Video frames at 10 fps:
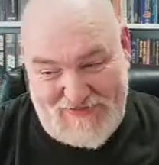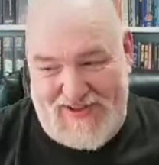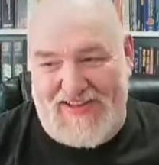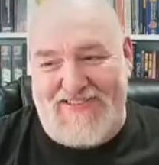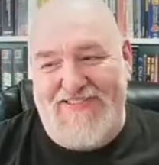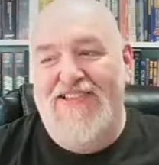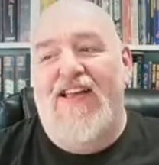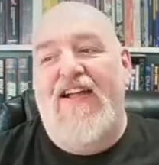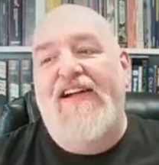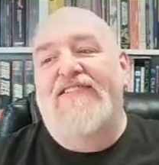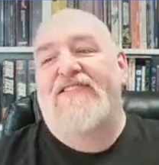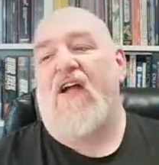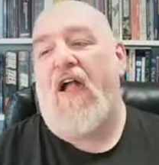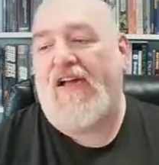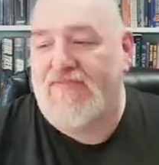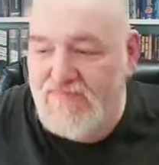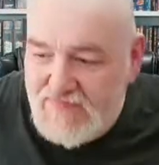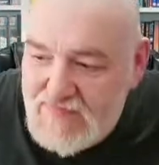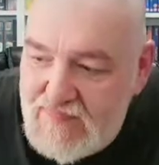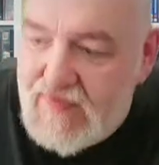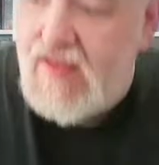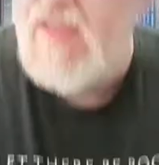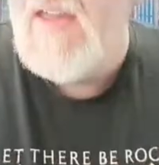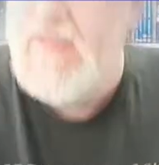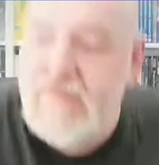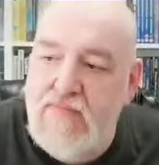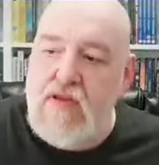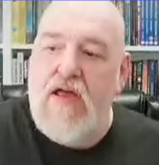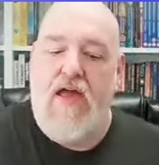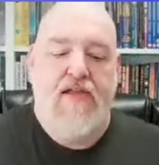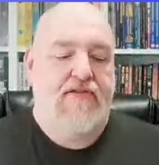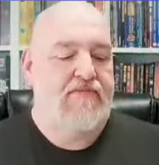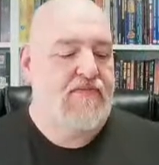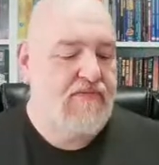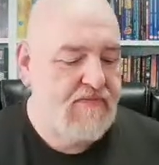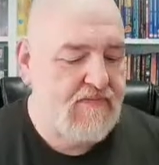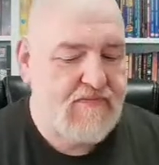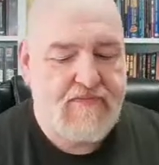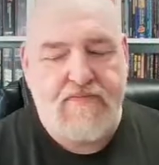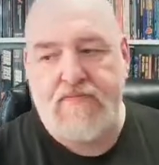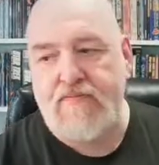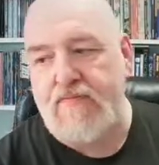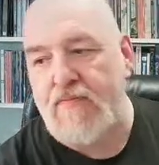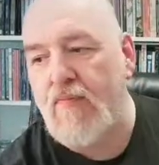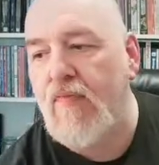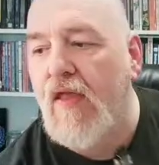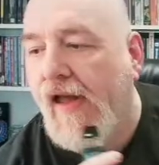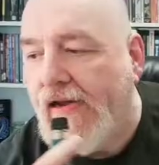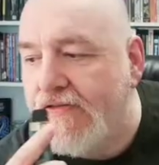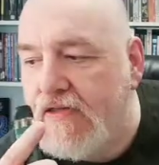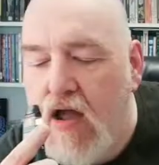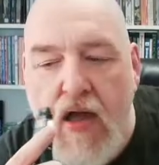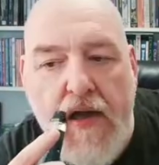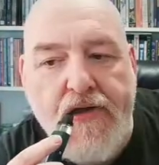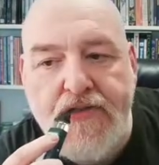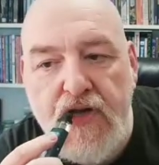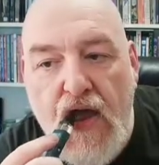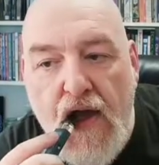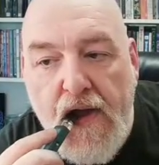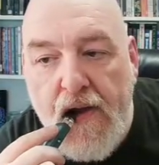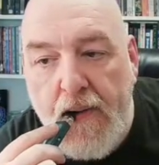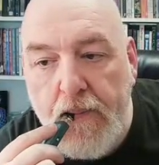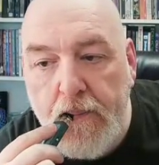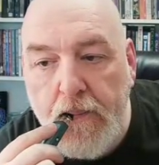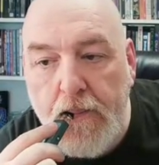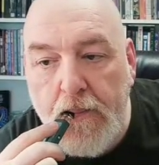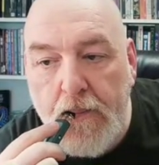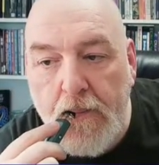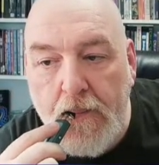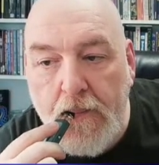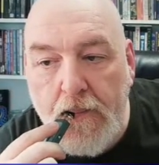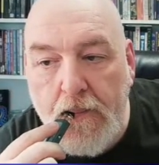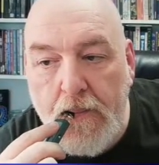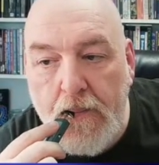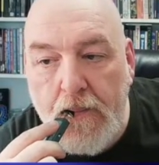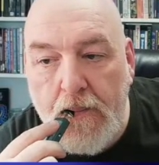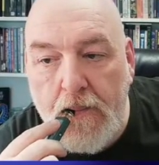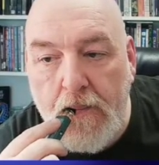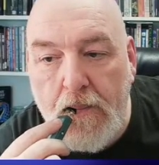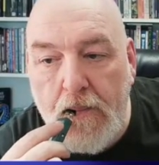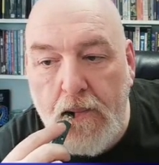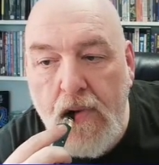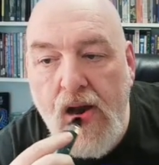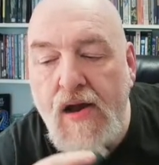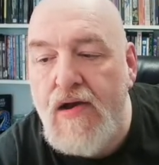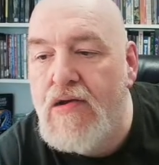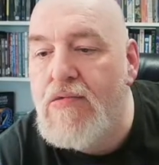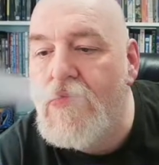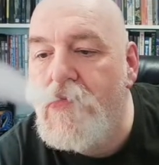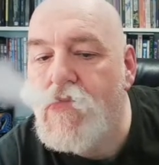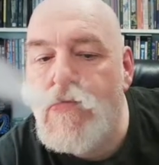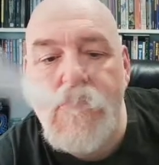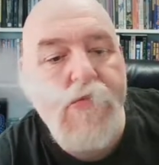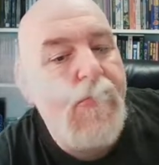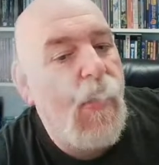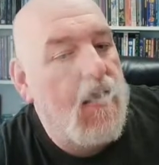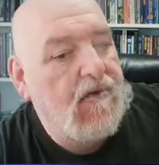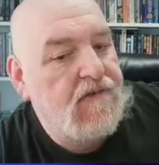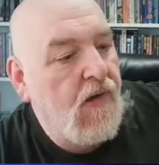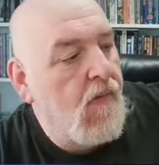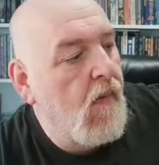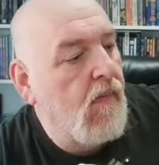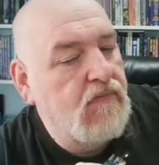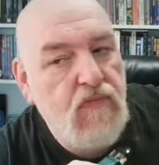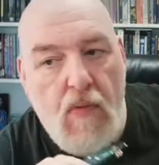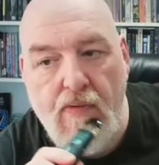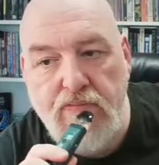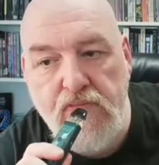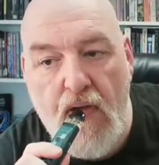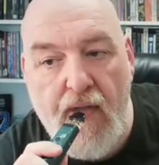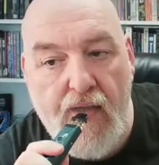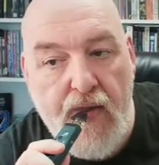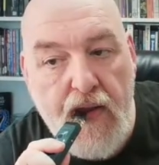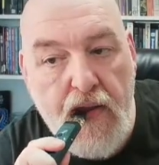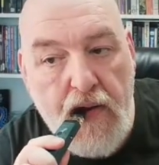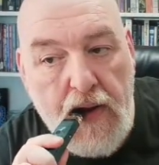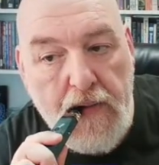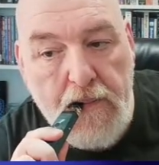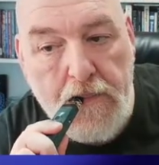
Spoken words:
I just loved it. I thought it was very good. I thought it was very well done, and the acting I thought was phenomenal for the characters. I thought the acting was great, and I recognized two or three